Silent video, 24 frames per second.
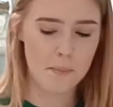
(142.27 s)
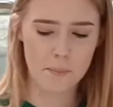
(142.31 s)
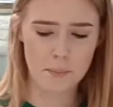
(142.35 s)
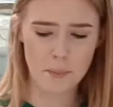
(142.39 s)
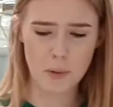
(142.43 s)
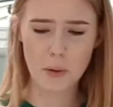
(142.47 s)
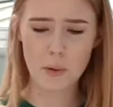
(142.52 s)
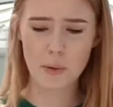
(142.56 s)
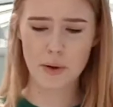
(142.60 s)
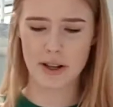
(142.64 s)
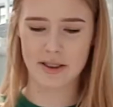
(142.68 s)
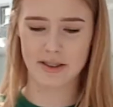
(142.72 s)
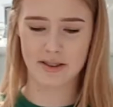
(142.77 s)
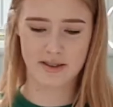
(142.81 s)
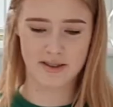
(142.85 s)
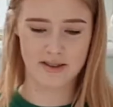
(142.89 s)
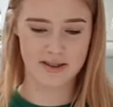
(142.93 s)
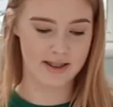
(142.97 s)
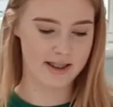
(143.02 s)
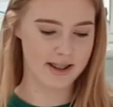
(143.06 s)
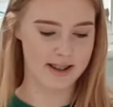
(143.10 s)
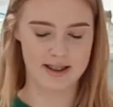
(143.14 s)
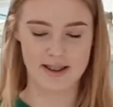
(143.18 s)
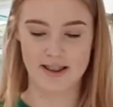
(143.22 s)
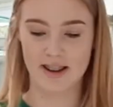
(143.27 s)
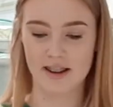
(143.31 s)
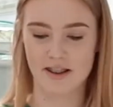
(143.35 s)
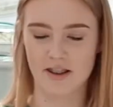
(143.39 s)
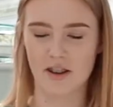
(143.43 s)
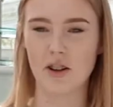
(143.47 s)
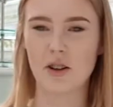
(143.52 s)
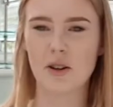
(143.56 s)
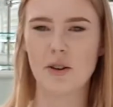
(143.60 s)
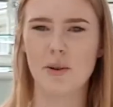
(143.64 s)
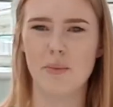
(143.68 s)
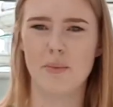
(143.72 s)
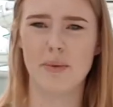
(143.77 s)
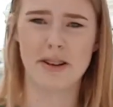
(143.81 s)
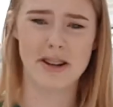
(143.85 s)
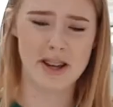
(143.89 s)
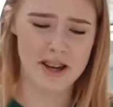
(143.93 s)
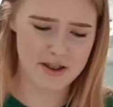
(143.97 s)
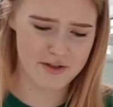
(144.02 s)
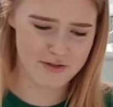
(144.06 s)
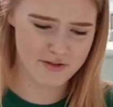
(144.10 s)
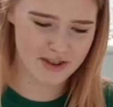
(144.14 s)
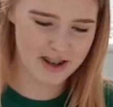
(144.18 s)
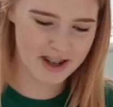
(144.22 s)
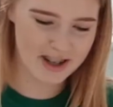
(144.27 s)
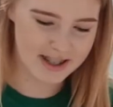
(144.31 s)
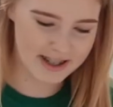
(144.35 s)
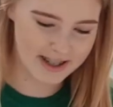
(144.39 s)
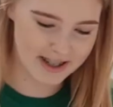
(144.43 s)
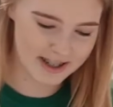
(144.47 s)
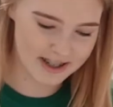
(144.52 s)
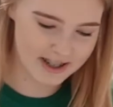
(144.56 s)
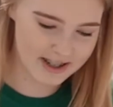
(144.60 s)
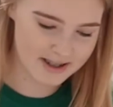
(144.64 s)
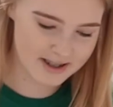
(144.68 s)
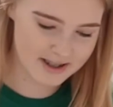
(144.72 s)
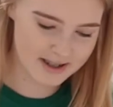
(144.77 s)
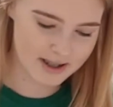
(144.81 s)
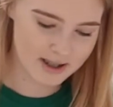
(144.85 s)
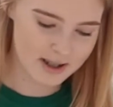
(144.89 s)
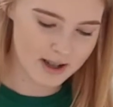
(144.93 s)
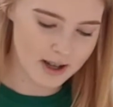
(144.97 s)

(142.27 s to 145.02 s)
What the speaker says: Oh, that's nice and cold, which is really nice.